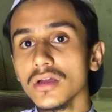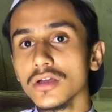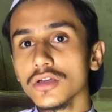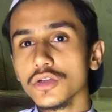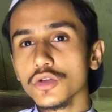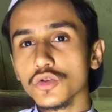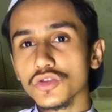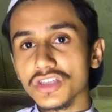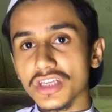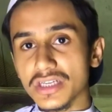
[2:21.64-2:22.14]

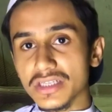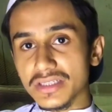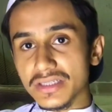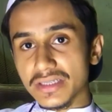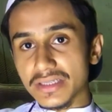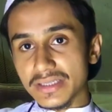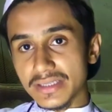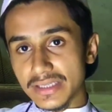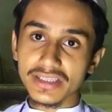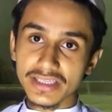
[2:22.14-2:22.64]
You just
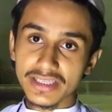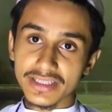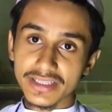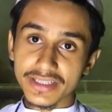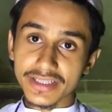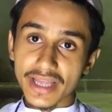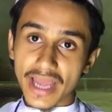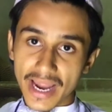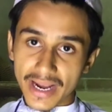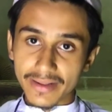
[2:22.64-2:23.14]
see
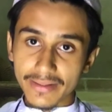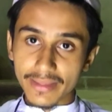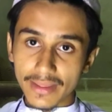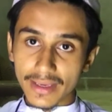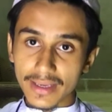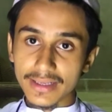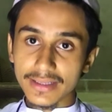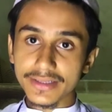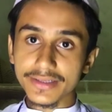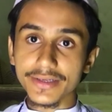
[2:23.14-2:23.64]
that
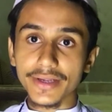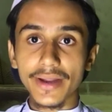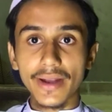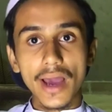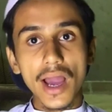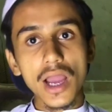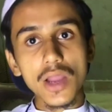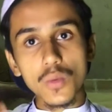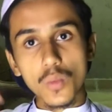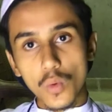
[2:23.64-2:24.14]
thing that
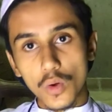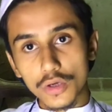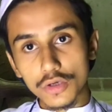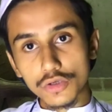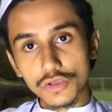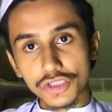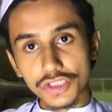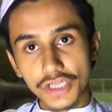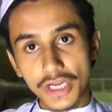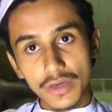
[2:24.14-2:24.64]
I want
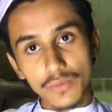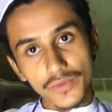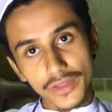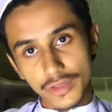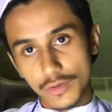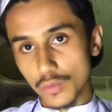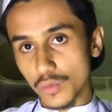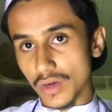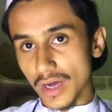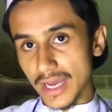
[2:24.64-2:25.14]
to share
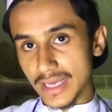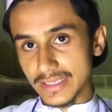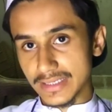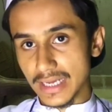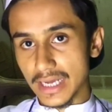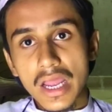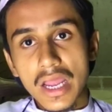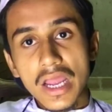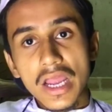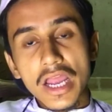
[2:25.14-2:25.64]
with you guys.
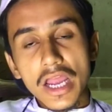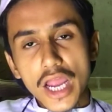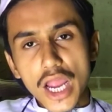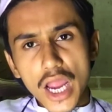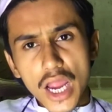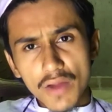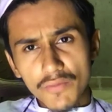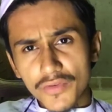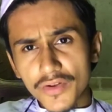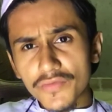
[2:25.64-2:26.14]

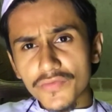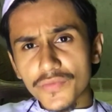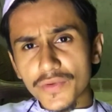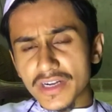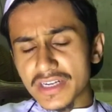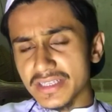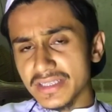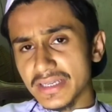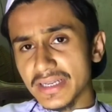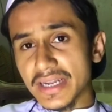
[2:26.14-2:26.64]
Every
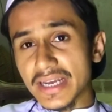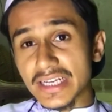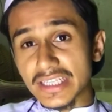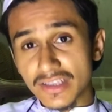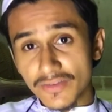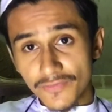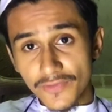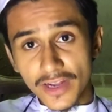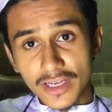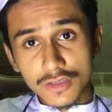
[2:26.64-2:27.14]
person has
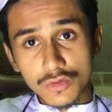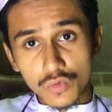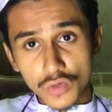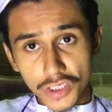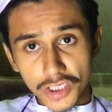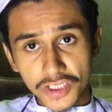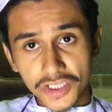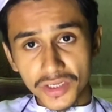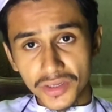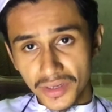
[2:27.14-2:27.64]
a
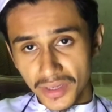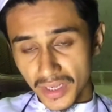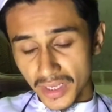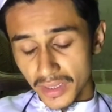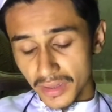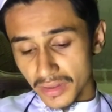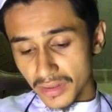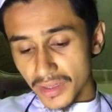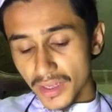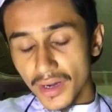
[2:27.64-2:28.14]
fluctuation
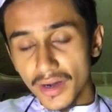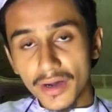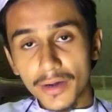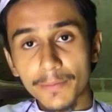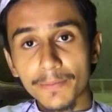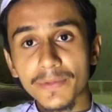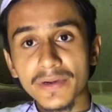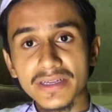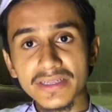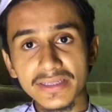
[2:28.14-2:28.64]
in their
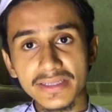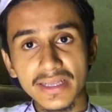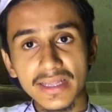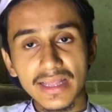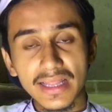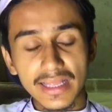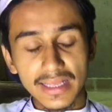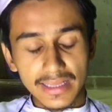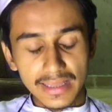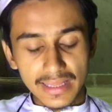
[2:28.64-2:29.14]

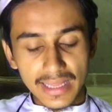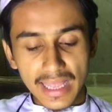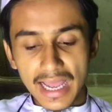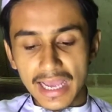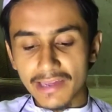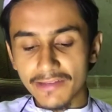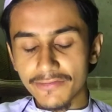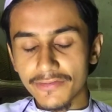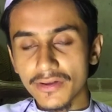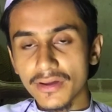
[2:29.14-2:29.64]
personal
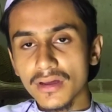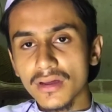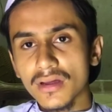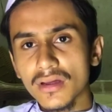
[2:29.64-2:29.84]
life.